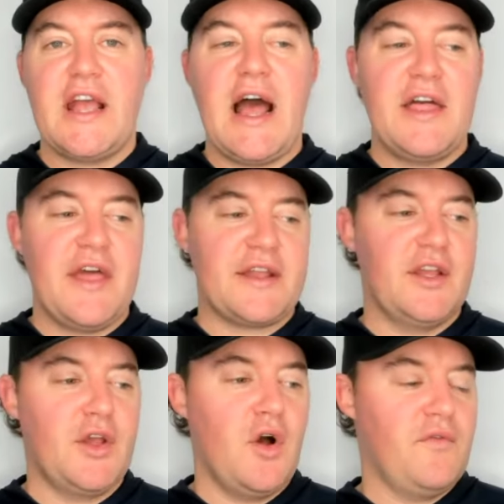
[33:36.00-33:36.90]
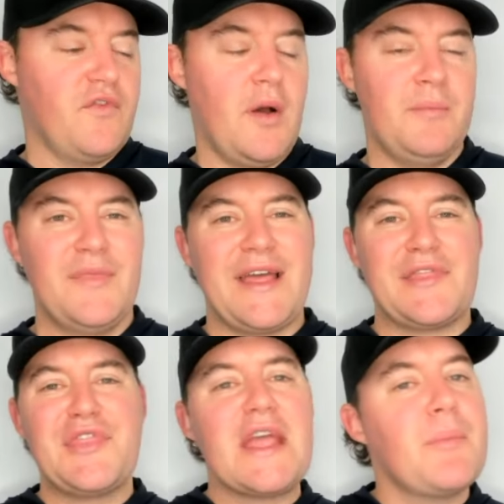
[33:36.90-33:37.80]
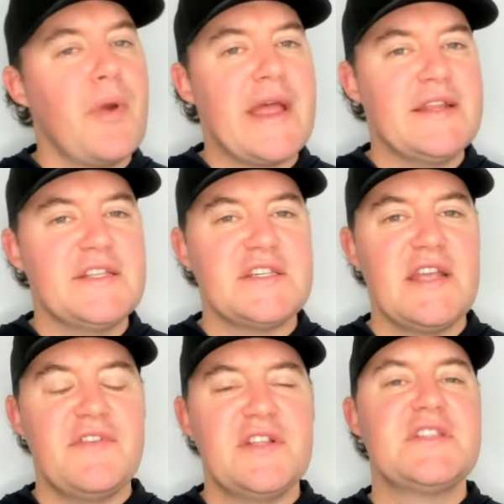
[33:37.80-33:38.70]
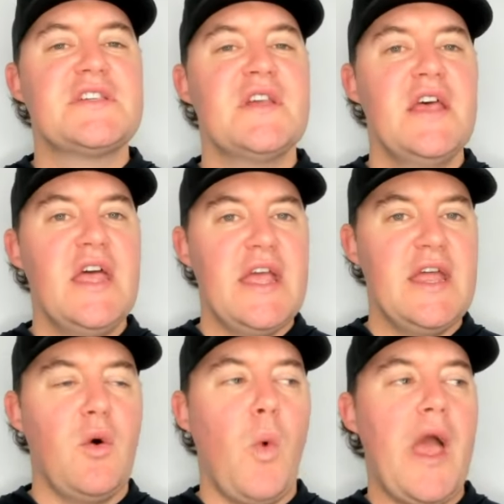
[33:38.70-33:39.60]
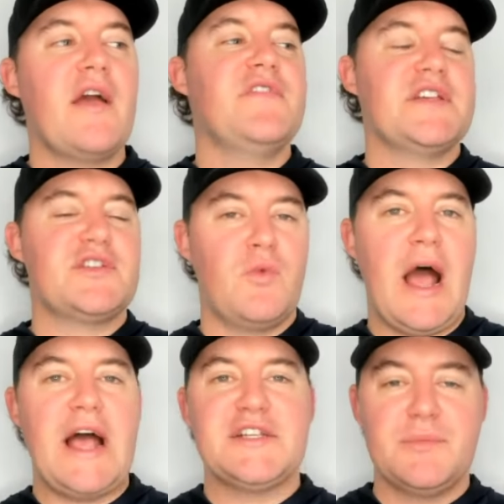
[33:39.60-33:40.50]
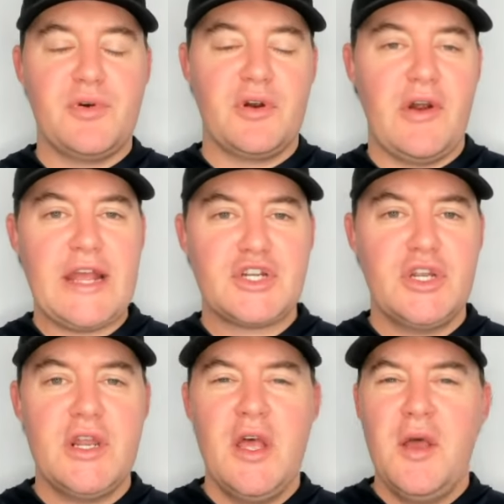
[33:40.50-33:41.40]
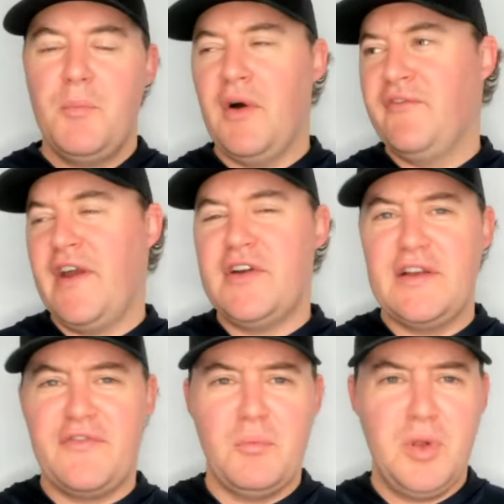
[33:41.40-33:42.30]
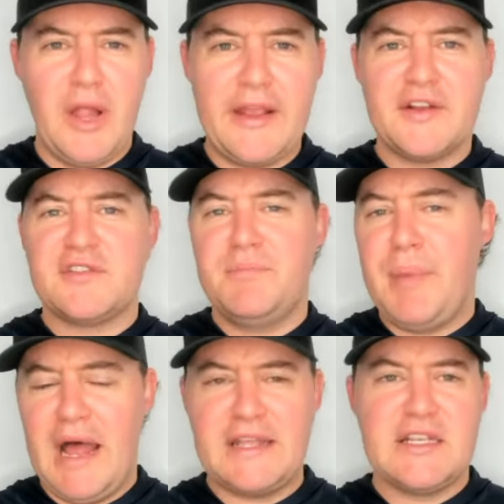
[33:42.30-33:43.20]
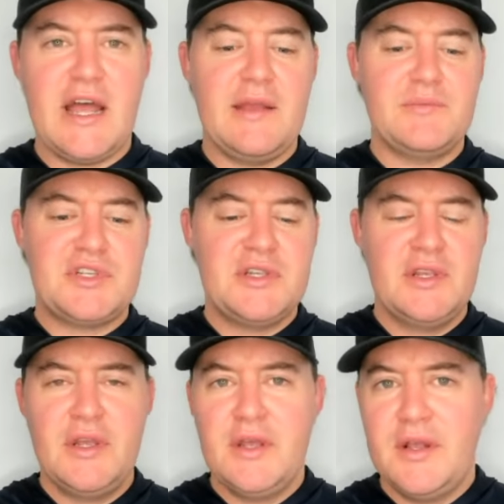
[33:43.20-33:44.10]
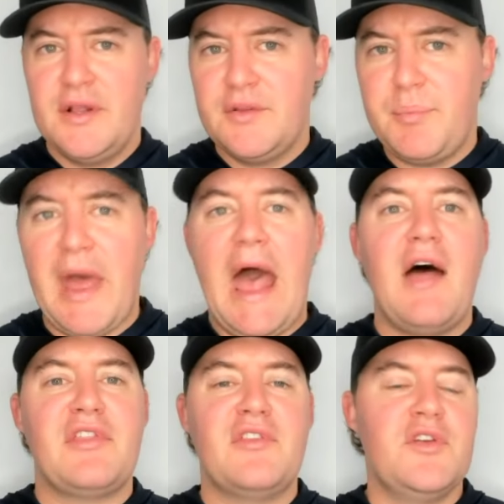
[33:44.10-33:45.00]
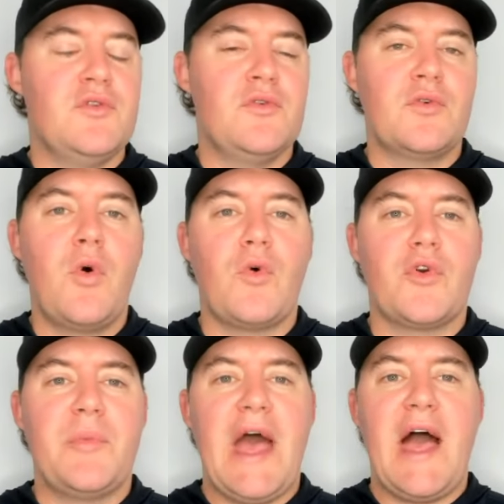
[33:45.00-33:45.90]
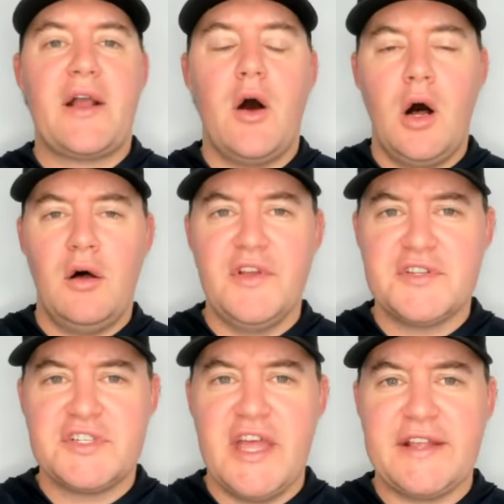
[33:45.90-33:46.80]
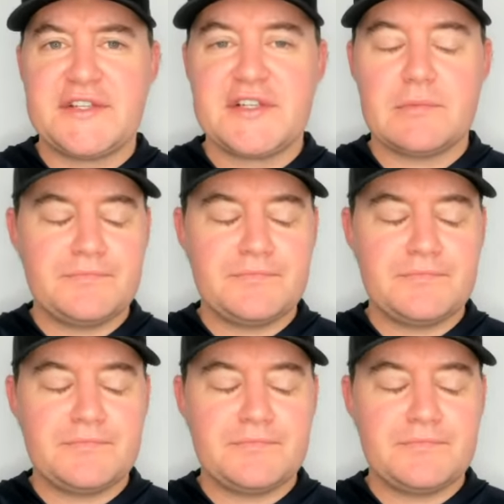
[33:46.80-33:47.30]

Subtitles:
guy that can go from, I think, Brandon Stevens in a way of this rise and progression, but very different players, body types, path to cornerback, all those things.